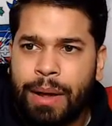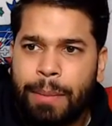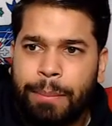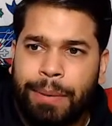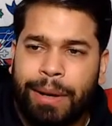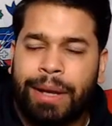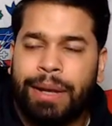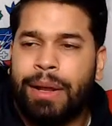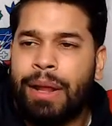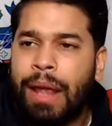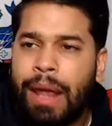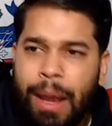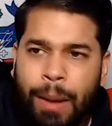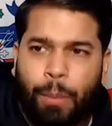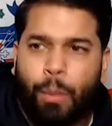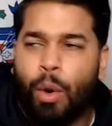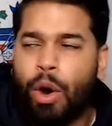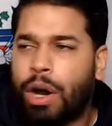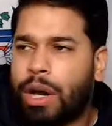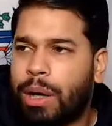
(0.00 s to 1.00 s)
But him
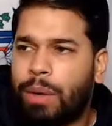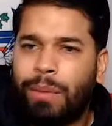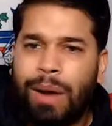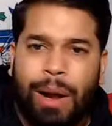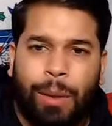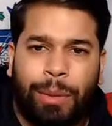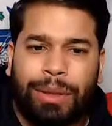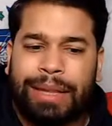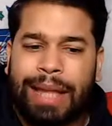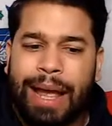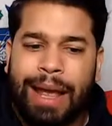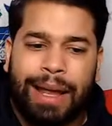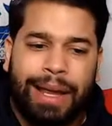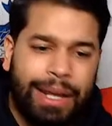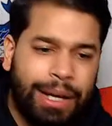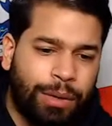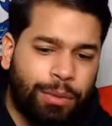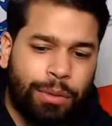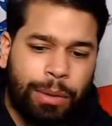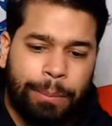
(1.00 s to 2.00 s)
walking around with that
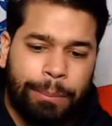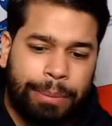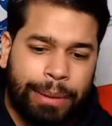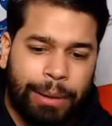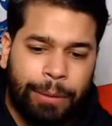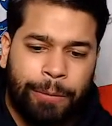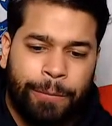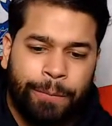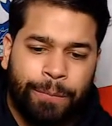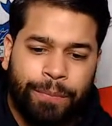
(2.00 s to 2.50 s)
interim belt,